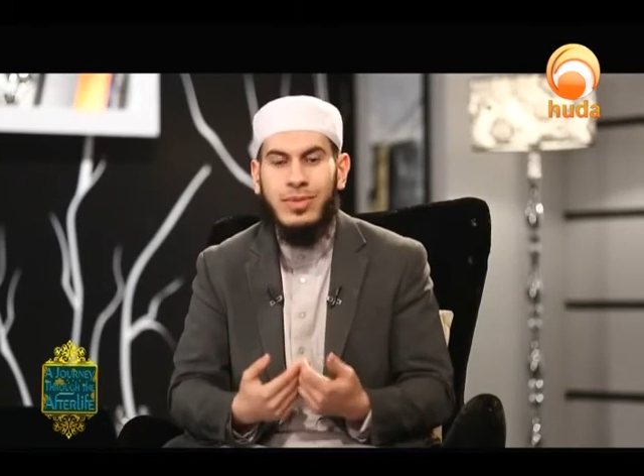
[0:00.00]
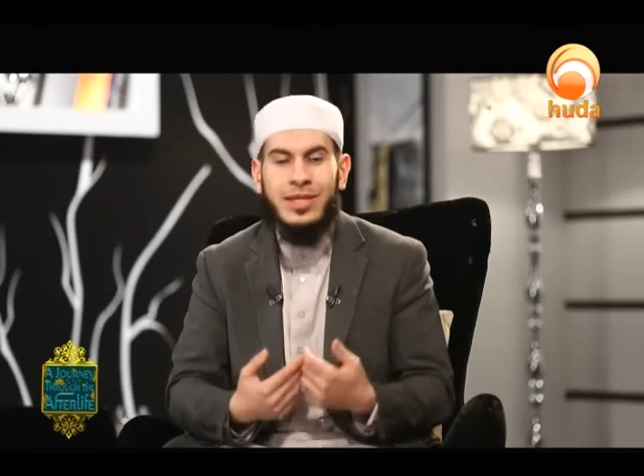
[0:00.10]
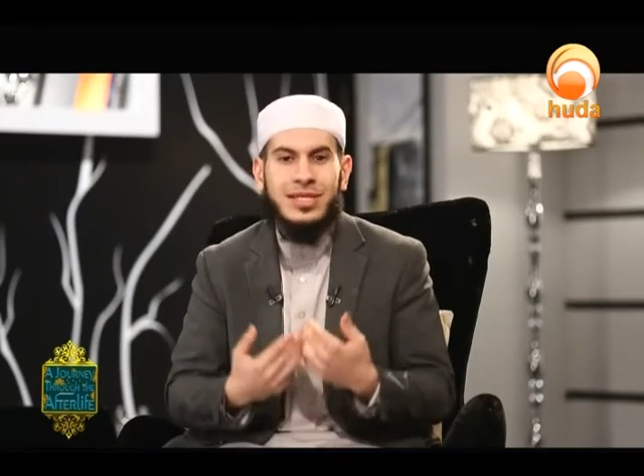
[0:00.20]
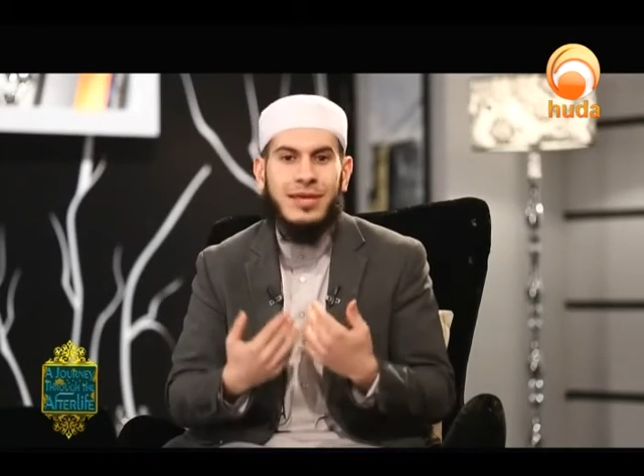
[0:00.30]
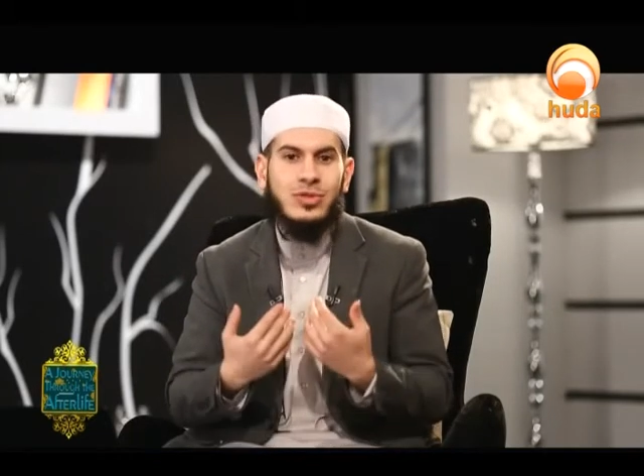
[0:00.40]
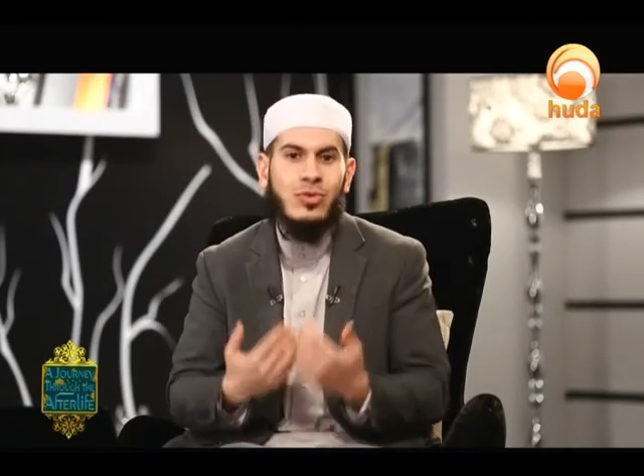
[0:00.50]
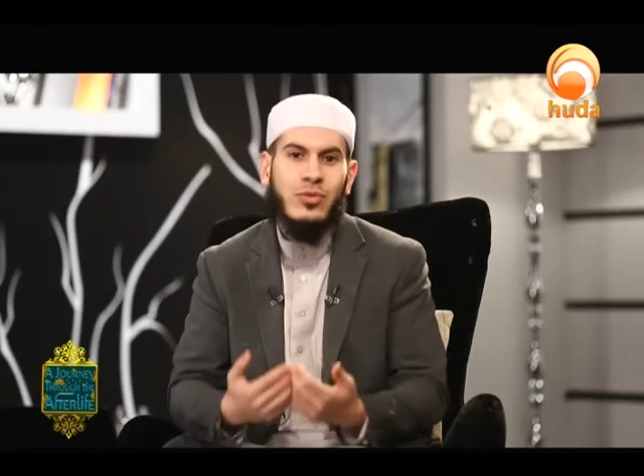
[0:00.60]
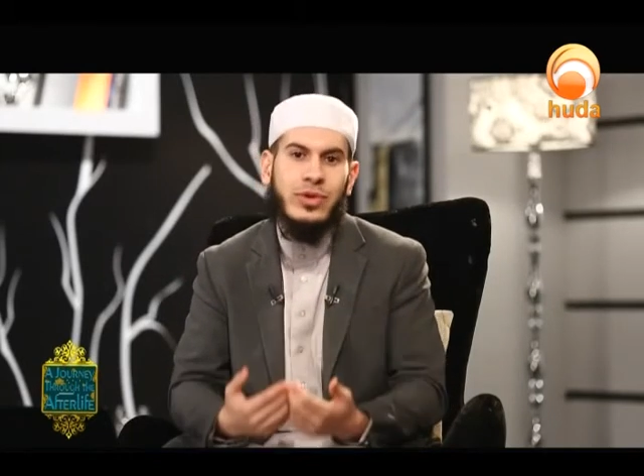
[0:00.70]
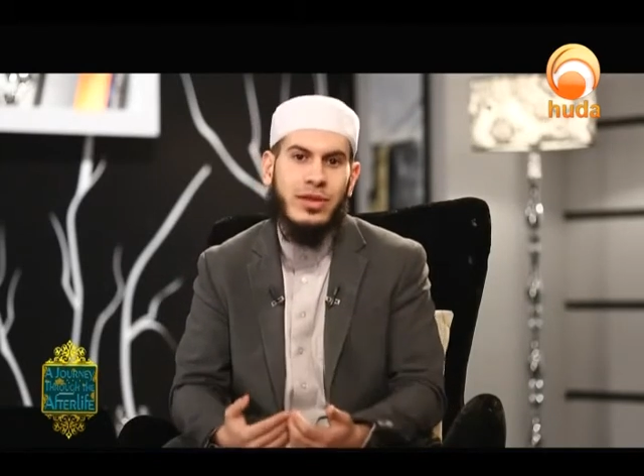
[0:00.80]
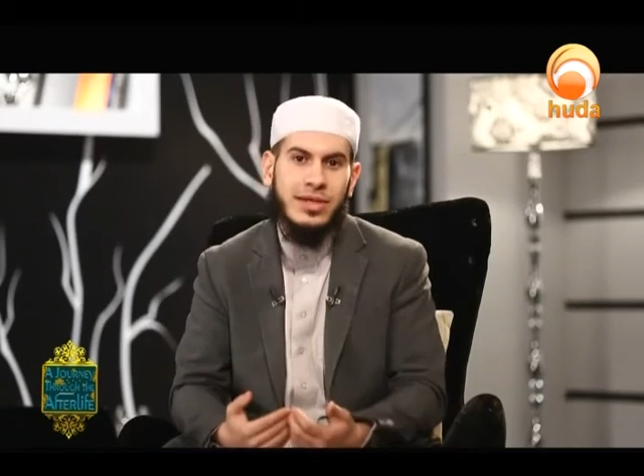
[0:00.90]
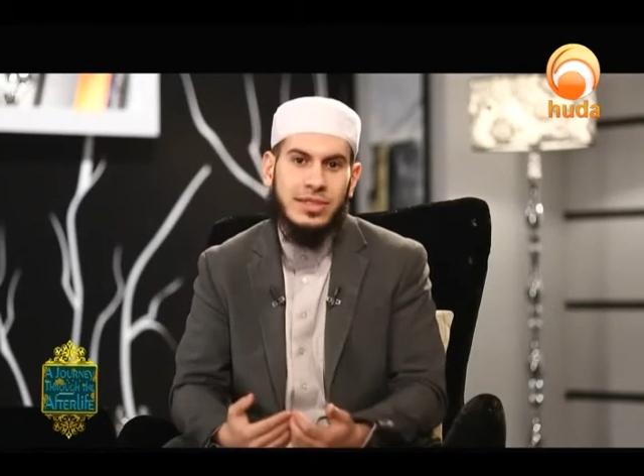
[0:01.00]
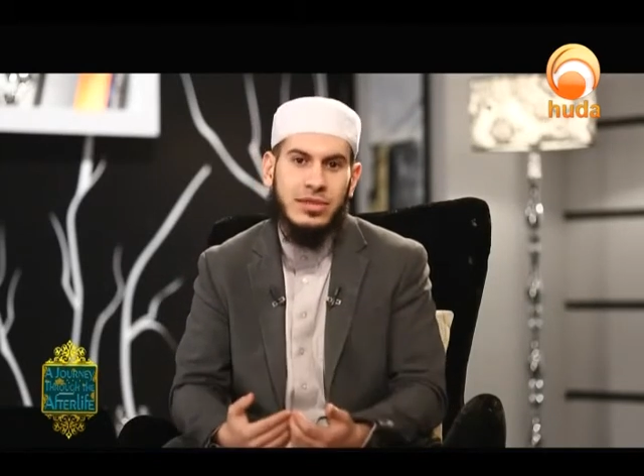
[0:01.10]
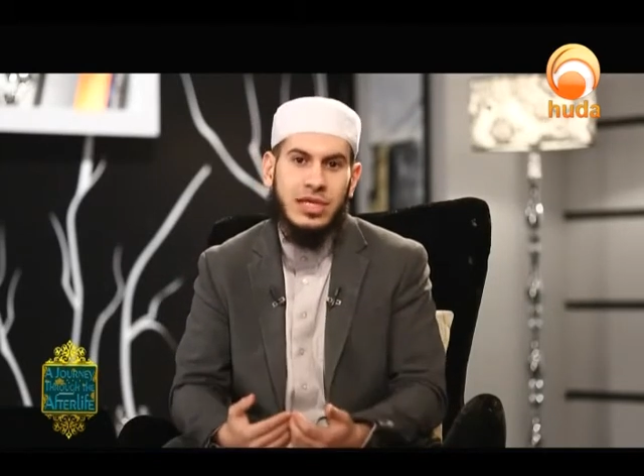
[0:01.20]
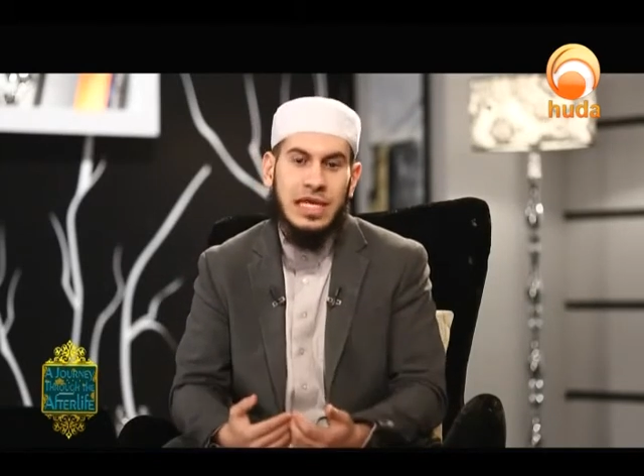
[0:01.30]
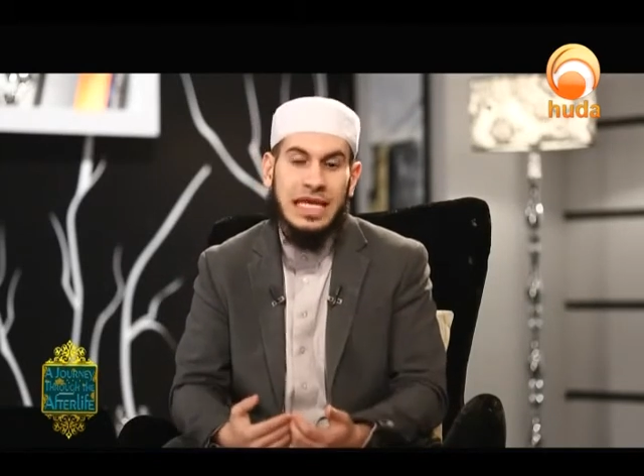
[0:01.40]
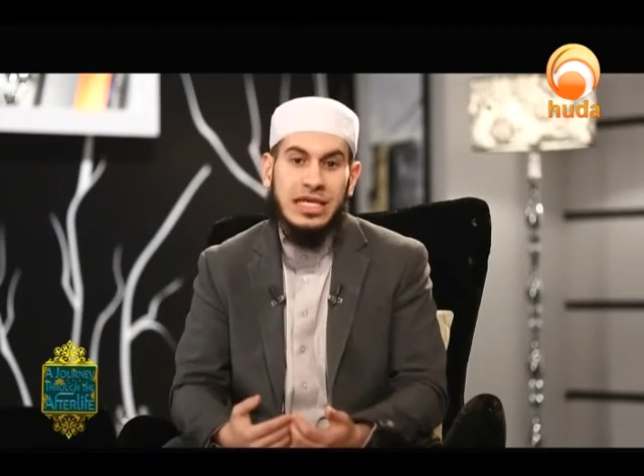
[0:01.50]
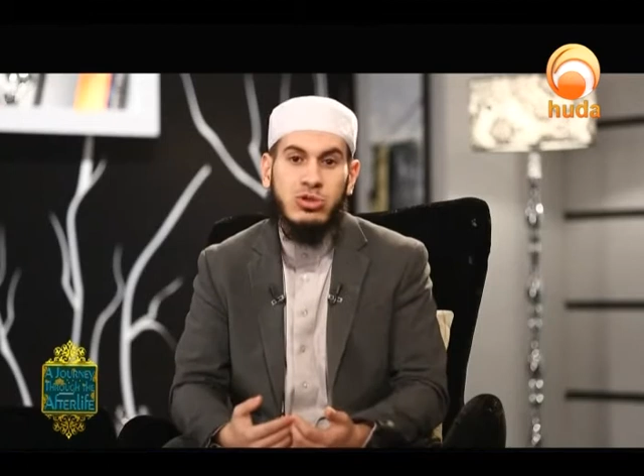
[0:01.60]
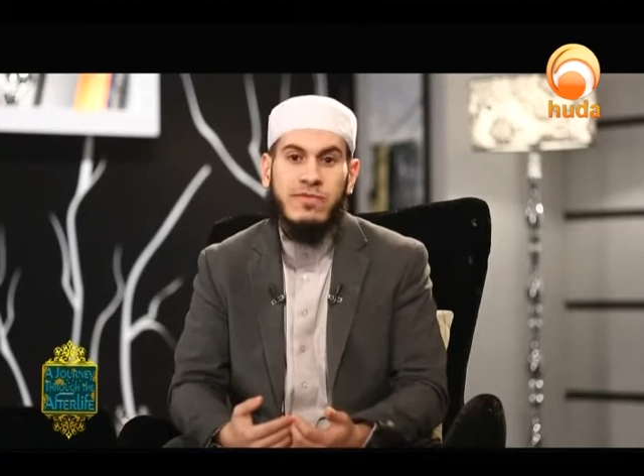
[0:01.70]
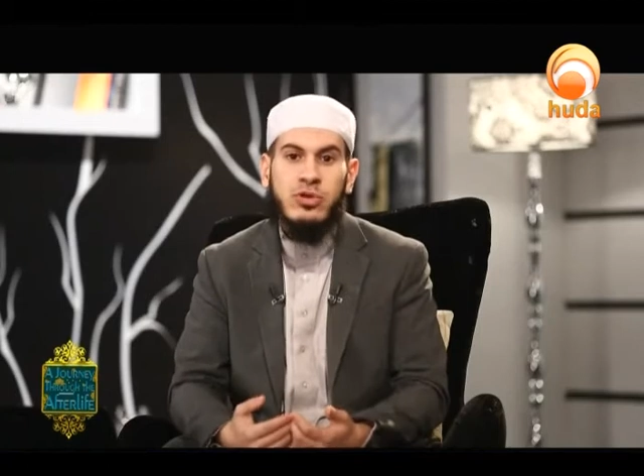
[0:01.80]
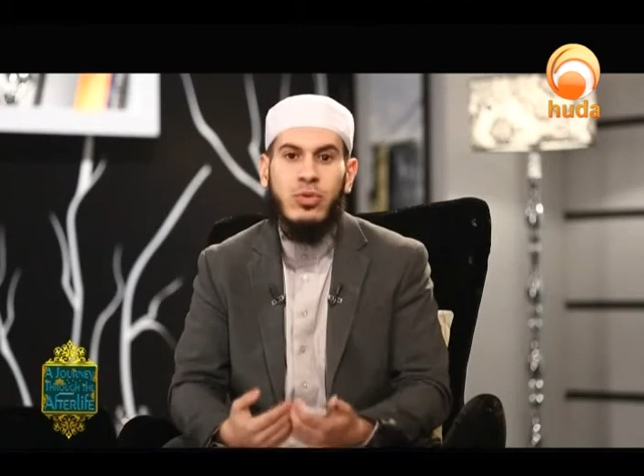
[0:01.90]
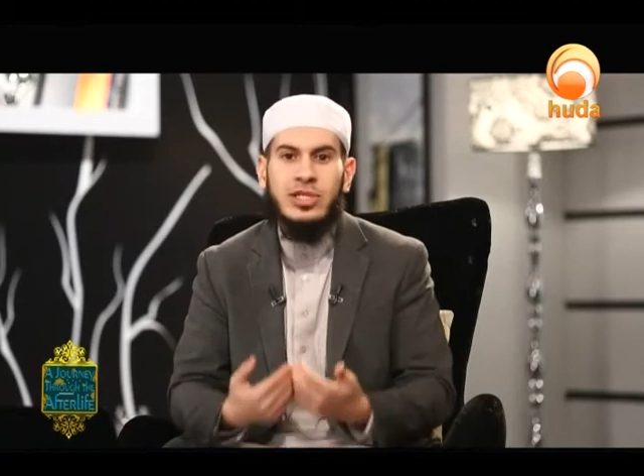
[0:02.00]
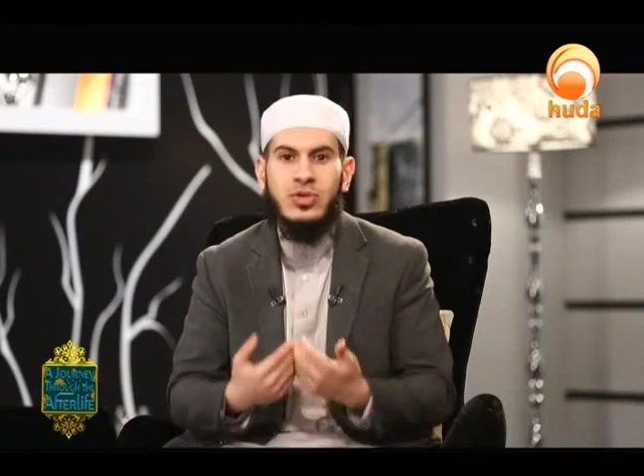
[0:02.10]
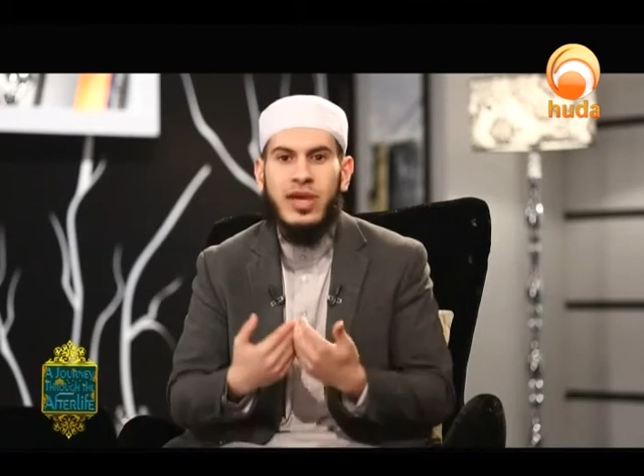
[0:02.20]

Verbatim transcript: Many times you won't realize it. So if you want